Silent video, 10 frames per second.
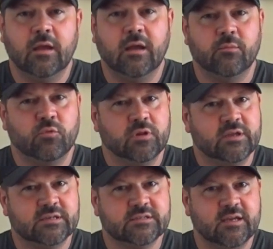I'm really
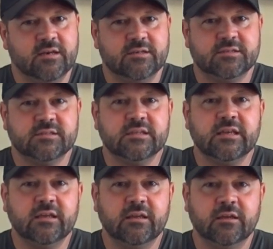excited to
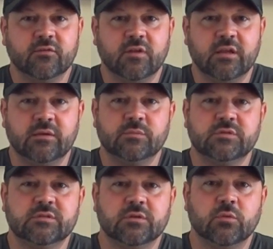see if
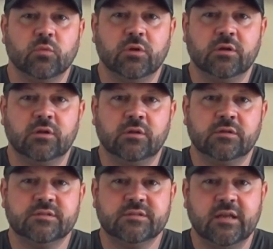Gibbs
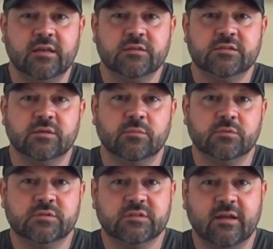will send some
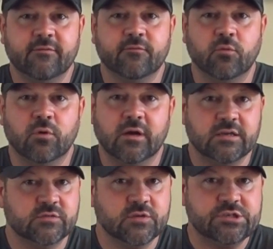stuff for
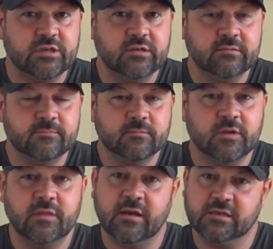ice fishing
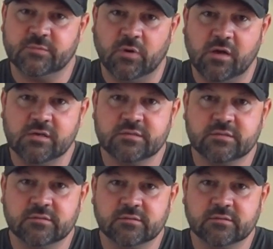in the next box.